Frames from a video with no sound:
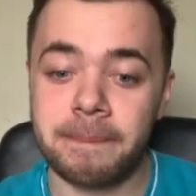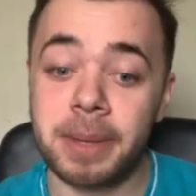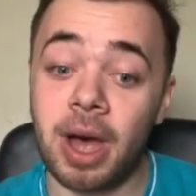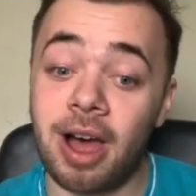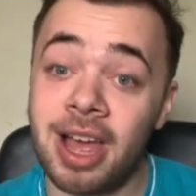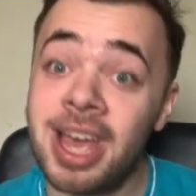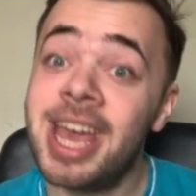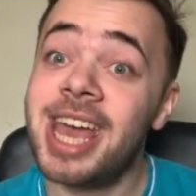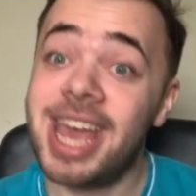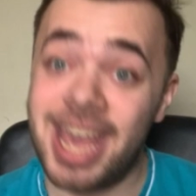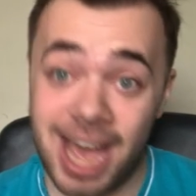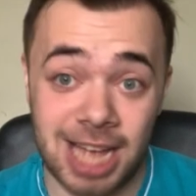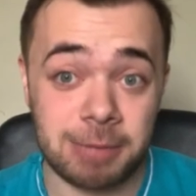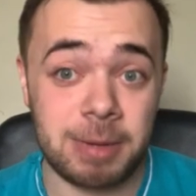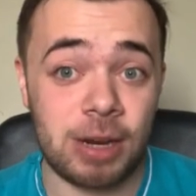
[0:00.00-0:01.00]
But it
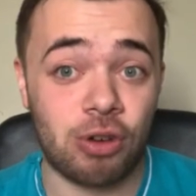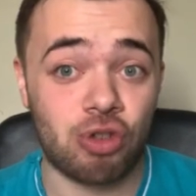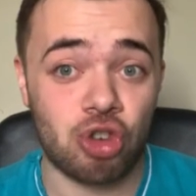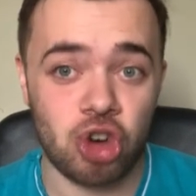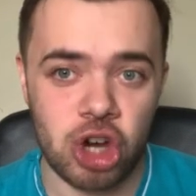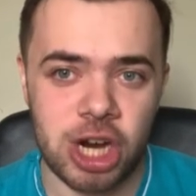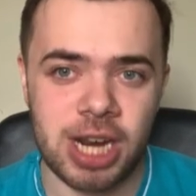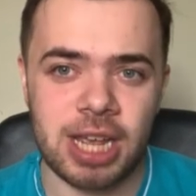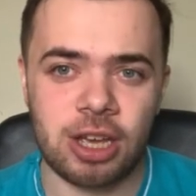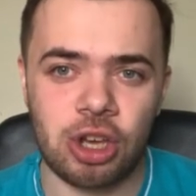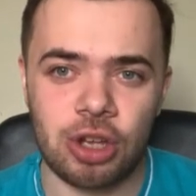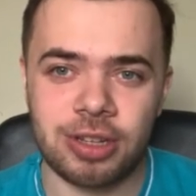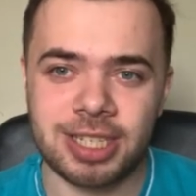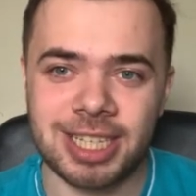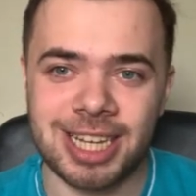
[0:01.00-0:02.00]
has been a really
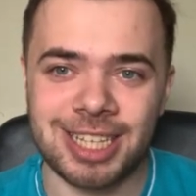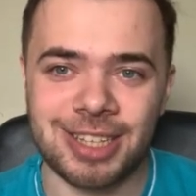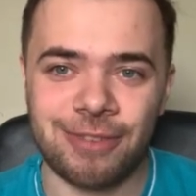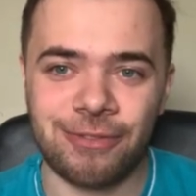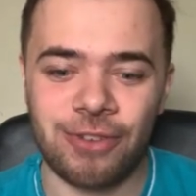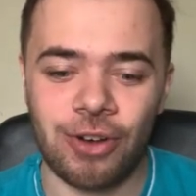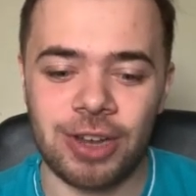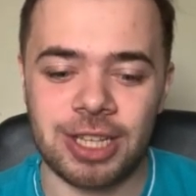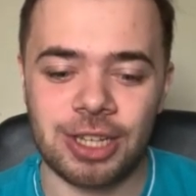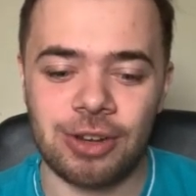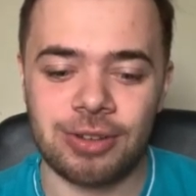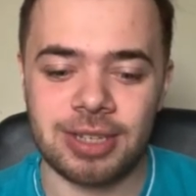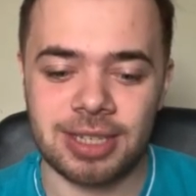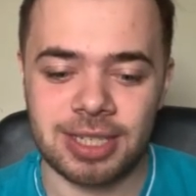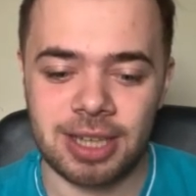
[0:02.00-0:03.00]
good season for this
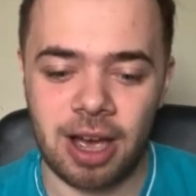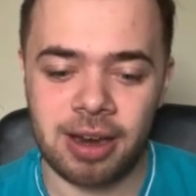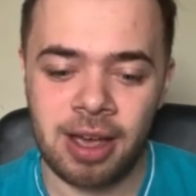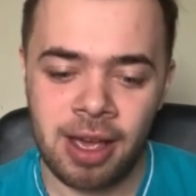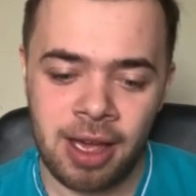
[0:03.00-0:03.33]
Luton side.